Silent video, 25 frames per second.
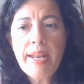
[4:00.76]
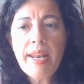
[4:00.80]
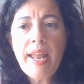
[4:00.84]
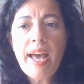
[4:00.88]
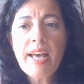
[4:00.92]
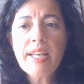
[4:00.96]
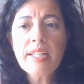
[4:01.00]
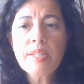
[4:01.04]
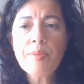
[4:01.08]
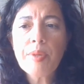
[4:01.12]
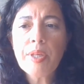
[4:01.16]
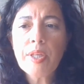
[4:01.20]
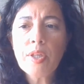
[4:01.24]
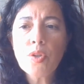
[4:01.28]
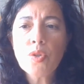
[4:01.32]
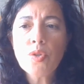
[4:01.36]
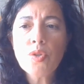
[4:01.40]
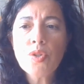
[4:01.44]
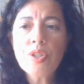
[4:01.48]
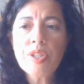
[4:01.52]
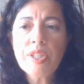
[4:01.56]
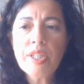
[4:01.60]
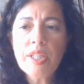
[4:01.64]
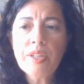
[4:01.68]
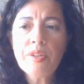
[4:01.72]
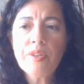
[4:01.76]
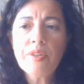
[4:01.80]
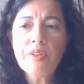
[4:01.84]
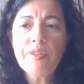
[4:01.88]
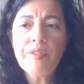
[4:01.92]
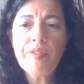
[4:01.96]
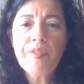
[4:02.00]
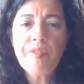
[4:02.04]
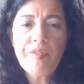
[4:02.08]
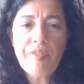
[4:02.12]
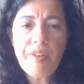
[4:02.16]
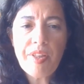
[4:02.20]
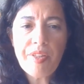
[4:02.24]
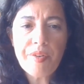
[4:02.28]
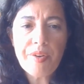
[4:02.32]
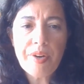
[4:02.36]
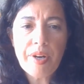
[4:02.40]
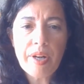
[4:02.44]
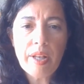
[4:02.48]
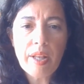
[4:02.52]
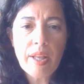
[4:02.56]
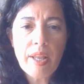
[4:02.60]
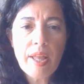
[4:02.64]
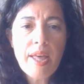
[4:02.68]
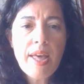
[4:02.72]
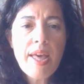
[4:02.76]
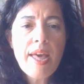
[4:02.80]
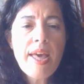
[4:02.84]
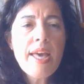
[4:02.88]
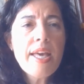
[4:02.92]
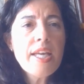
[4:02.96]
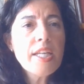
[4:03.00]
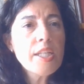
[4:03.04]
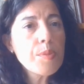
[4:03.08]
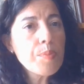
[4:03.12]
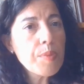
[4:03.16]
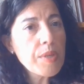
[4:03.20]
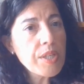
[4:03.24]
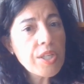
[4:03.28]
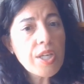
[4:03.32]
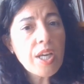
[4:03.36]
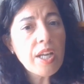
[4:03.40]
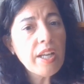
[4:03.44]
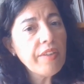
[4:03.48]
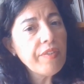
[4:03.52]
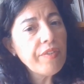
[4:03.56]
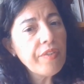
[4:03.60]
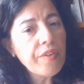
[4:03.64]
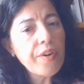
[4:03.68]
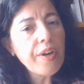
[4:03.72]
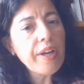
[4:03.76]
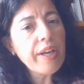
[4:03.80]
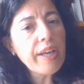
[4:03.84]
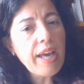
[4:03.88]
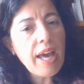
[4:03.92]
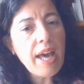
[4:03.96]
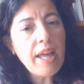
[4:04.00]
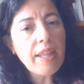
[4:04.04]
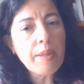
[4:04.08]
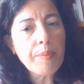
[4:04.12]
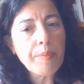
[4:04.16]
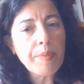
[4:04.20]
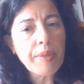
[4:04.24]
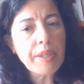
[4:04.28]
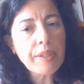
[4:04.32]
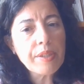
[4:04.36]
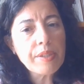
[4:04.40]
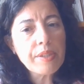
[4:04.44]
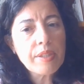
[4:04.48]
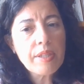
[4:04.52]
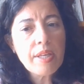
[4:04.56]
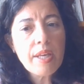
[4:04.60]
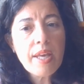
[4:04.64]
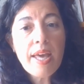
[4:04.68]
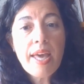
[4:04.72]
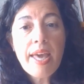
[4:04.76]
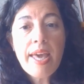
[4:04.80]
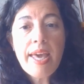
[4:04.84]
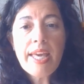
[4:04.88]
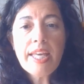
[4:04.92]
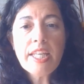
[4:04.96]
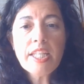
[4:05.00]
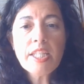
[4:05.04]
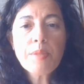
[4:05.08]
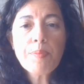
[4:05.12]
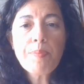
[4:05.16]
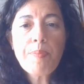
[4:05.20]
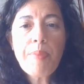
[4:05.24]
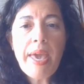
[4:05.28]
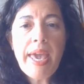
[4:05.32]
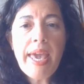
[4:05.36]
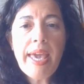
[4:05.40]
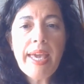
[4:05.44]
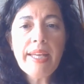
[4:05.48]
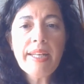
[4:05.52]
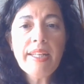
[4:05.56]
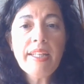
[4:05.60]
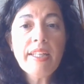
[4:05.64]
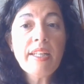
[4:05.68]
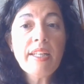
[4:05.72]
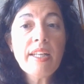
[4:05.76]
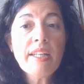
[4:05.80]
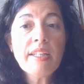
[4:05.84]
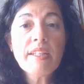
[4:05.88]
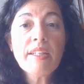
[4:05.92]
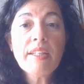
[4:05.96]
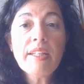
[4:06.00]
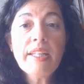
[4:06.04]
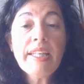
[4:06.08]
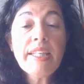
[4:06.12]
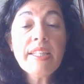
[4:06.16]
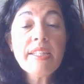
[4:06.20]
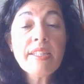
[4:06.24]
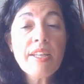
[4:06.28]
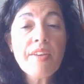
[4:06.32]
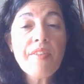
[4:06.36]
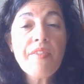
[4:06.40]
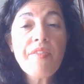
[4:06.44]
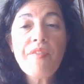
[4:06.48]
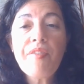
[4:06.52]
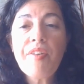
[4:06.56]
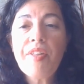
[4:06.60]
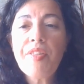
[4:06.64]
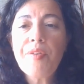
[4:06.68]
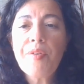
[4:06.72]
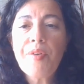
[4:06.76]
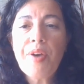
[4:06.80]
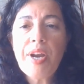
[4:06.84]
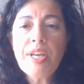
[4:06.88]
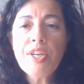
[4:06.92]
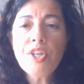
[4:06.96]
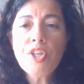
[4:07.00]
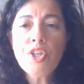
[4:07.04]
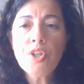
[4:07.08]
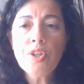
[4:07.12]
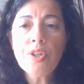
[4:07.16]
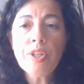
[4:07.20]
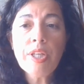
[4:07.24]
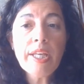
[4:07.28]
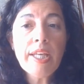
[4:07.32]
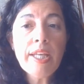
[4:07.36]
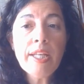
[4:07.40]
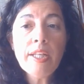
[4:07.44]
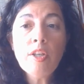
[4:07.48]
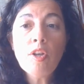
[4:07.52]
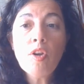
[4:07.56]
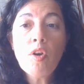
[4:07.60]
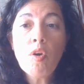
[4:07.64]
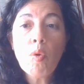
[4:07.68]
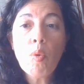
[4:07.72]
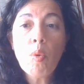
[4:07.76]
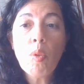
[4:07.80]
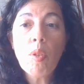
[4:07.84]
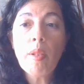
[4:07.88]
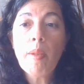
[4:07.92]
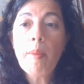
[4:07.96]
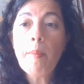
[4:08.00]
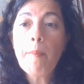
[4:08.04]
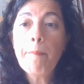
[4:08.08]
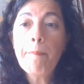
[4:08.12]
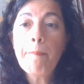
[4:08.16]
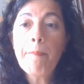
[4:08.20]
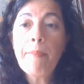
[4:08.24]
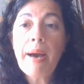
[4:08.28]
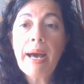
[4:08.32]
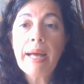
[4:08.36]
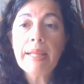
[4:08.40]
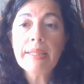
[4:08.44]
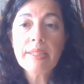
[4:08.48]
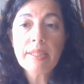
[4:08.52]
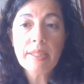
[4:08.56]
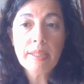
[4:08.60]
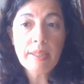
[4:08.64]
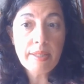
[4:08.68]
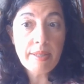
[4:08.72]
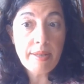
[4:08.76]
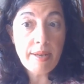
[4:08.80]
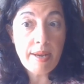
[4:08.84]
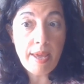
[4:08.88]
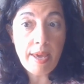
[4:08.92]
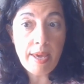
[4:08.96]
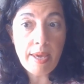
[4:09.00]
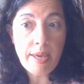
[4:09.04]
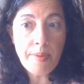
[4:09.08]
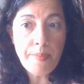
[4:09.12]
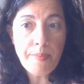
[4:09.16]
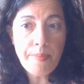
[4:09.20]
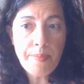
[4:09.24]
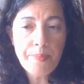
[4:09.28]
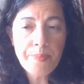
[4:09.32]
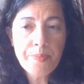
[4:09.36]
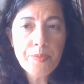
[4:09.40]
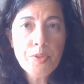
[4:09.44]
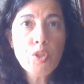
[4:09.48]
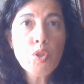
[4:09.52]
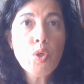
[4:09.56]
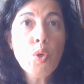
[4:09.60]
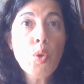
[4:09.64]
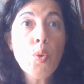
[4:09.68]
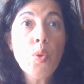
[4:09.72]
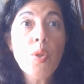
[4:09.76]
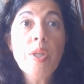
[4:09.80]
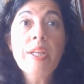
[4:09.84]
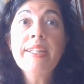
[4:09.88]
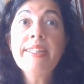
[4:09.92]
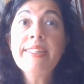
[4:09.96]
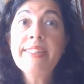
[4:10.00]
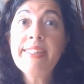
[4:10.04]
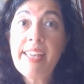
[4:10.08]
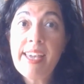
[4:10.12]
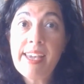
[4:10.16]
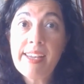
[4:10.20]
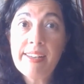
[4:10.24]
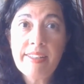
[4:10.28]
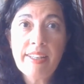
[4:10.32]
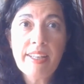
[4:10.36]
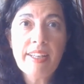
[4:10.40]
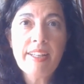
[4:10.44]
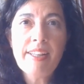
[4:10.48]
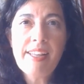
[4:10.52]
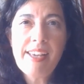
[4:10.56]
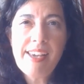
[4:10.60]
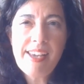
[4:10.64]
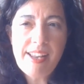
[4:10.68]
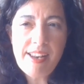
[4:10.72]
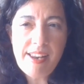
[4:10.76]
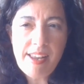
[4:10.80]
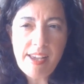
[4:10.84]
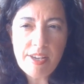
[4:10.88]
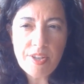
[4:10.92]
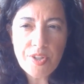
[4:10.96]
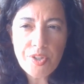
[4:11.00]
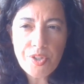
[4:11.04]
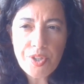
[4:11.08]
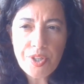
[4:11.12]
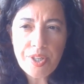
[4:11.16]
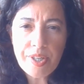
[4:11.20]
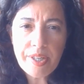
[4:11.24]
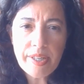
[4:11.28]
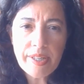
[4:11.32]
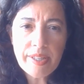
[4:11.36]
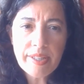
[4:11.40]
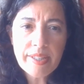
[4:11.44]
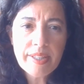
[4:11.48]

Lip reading: has been considered federal, especially for academics. Spain is a federation in no bad name, told Daniel Eliezer.